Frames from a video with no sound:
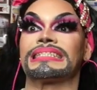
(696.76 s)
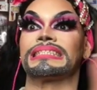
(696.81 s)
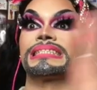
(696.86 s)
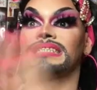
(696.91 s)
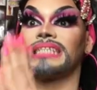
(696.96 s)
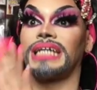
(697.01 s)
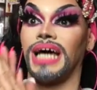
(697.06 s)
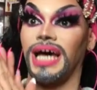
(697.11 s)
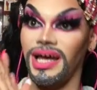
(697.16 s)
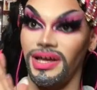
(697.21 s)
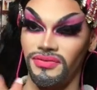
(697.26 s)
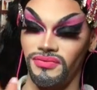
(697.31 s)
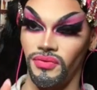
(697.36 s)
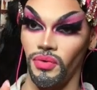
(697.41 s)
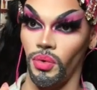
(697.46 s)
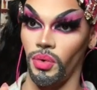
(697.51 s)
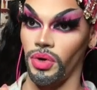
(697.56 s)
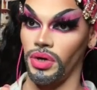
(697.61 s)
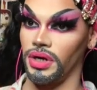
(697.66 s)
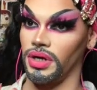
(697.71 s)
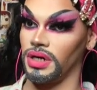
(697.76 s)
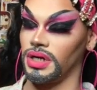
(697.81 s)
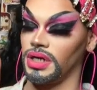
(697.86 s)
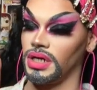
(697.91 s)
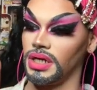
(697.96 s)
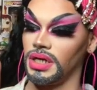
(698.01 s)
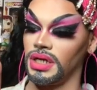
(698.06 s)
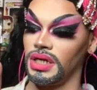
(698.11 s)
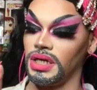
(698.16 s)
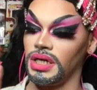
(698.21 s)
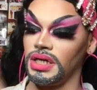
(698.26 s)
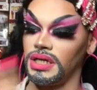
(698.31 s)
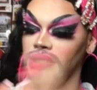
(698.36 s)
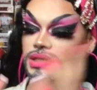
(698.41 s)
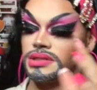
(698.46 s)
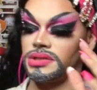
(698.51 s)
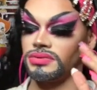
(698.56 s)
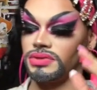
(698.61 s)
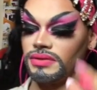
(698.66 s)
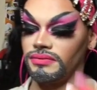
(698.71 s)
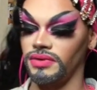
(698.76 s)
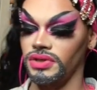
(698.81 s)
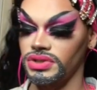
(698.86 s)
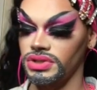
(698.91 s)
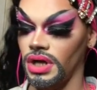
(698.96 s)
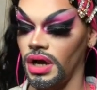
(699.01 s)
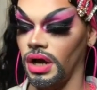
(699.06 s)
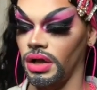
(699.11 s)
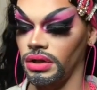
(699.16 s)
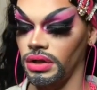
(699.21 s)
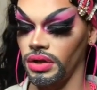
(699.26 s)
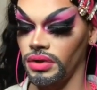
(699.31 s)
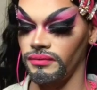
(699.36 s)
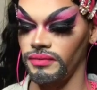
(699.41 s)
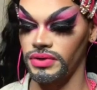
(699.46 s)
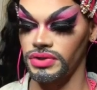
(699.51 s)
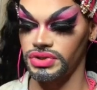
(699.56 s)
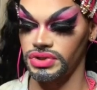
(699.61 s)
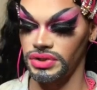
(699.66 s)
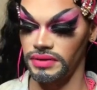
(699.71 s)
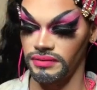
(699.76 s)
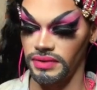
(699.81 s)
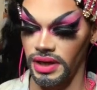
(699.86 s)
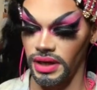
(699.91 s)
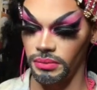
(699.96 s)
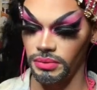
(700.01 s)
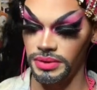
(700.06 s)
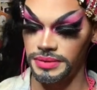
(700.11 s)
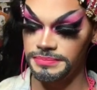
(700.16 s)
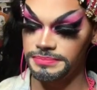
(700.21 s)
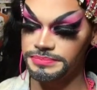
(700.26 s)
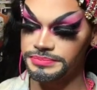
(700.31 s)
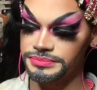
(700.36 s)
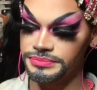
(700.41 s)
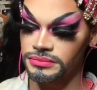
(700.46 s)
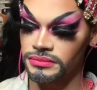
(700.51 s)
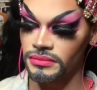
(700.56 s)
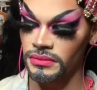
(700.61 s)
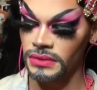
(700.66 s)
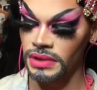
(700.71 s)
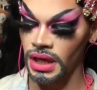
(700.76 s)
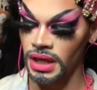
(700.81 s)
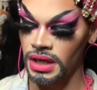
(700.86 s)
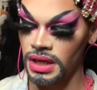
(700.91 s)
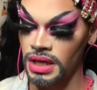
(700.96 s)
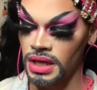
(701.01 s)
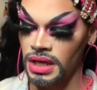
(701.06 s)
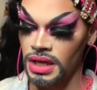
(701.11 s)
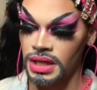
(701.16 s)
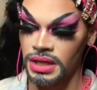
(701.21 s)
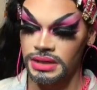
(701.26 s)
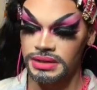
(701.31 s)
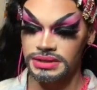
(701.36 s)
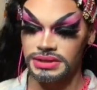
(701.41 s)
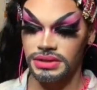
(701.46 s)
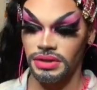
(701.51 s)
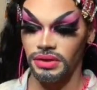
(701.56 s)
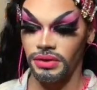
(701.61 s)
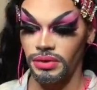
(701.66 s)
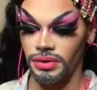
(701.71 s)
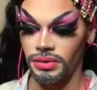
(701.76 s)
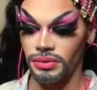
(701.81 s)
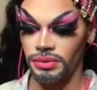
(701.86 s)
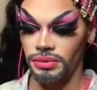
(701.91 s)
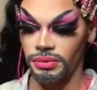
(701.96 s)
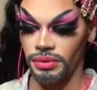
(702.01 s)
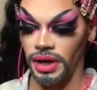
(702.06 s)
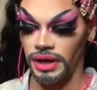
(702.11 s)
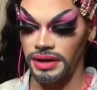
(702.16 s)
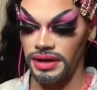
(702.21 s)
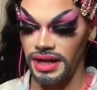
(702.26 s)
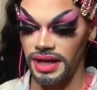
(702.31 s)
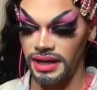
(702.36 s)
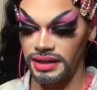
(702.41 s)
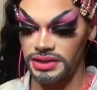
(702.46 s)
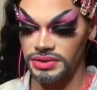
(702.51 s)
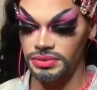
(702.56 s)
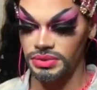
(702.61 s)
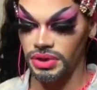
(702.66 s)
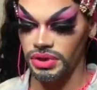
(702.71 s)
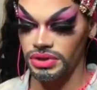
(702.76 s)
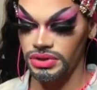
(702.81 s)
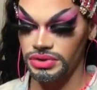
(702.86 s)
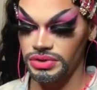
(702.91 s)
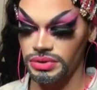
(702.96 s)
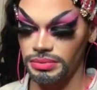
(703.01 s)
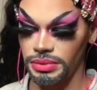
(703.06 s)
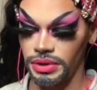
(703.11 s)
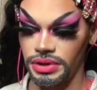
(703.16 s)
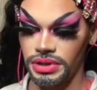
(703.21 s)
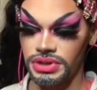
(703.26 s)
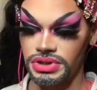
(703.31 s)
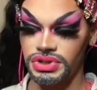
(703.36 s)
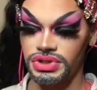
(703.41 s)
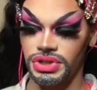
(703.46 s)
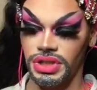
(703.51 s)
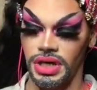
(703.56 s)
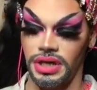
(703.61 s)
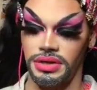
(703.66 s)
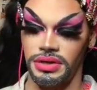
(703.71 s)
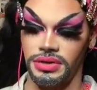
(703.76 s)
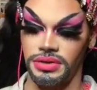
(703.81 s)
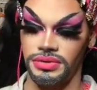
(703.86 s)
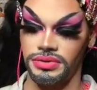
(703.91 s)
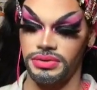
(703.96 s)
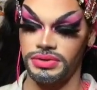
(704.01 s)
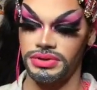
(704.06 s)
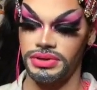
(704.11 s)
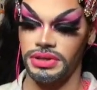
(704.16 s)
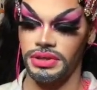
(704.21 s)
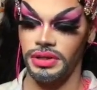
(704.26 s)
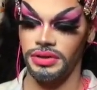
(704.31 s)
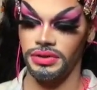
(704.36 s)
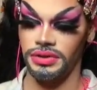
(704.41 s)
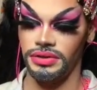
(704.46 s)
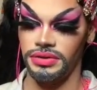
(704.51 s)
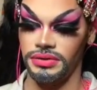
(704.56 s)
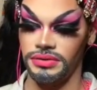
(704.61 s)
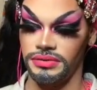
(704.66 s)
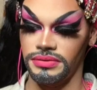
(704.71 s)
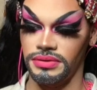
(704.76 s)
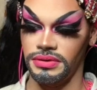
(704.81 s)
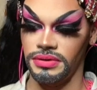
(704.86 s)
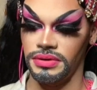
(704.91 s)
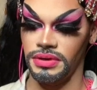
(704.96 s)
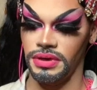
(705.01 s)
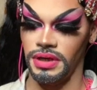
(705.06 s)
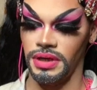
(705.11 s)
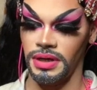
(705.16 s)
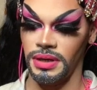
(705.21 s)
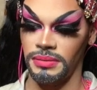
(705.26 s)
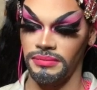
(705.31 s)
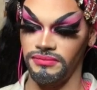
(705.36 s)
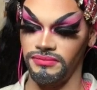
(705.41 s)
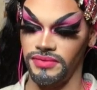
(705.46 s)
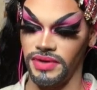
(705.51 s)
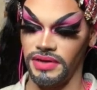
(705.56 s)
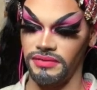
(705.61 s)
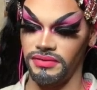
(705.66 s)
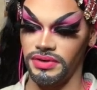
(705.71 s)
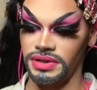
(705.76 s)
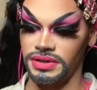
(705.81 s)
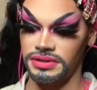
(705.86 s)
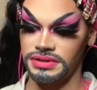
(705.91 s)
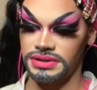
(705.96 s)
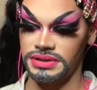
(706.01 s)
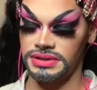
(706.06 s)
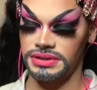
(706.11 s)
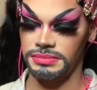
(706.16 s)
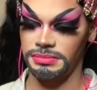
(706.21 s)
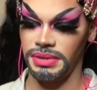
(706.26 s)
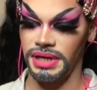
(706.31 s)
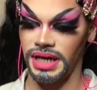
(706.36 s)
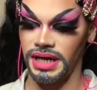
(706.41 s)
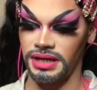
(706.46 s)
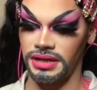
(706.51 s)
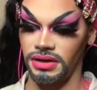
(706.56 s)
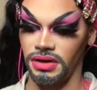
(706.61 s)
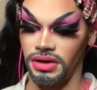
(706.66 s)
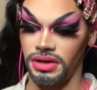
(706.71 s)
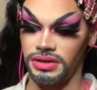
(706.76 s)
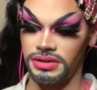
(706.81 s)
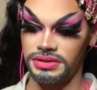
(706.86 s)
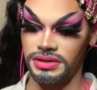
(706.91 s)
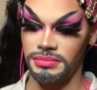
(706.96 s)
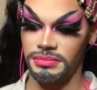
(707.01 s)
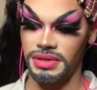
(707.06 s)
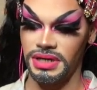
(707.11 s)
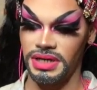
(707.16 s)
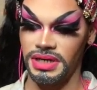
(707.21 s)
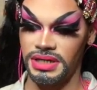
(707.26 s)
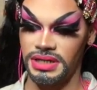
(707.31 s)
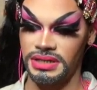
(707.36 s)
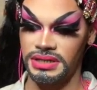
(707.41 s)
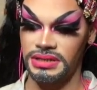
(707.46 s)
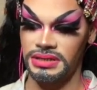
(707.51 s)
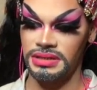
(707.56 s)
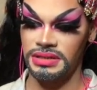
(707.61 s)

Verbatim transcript: die for, is the reverse hollow version of that one. So next we're going to do Burning Shadows, another um, favorite tag art of mine